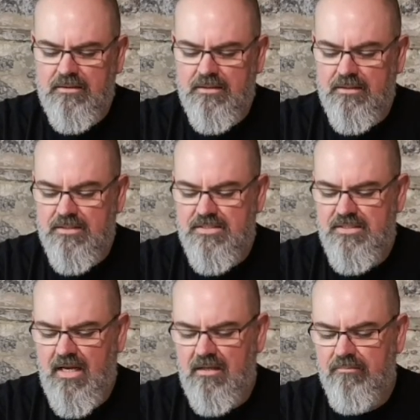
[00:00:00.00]
the
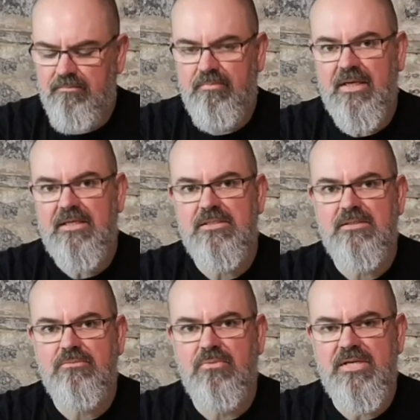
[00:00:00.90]
second
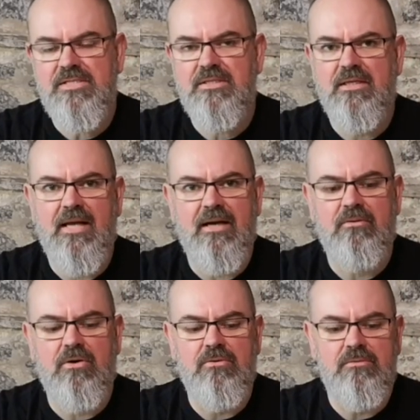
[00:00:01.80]
biggest reason that I
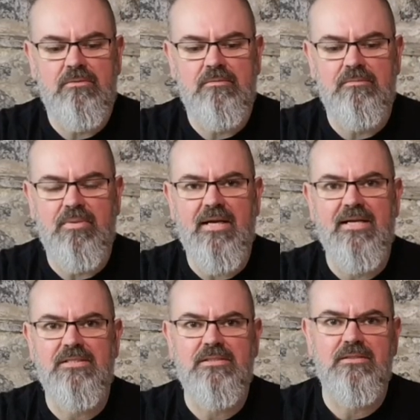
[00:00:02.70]
grow
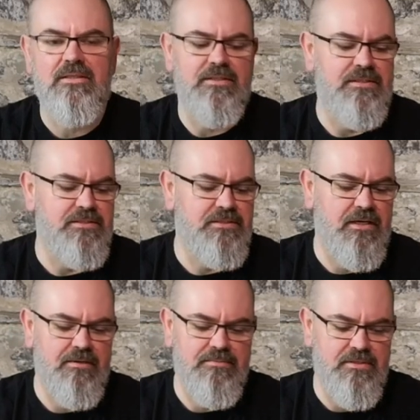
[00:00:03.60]
plants in these
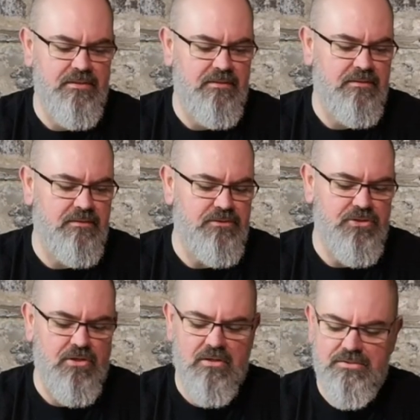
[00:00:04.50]
tubs and
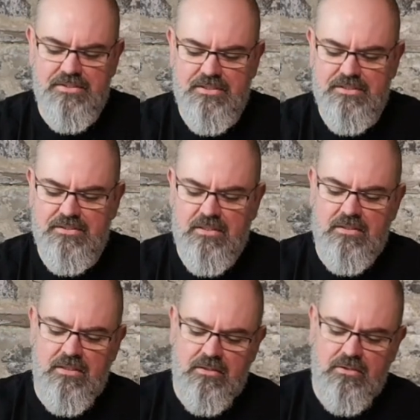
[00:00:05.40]
jars is
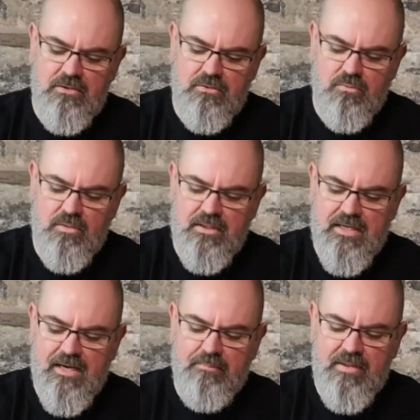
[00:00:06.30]
when
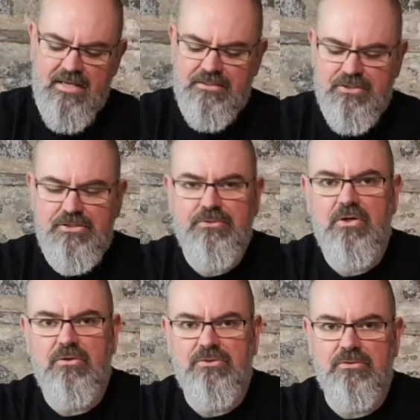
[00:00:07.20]
uh, plant tissue
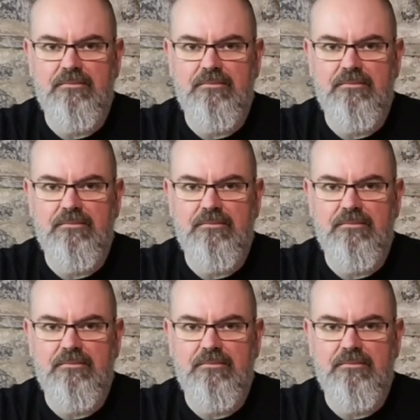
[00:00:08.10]
culture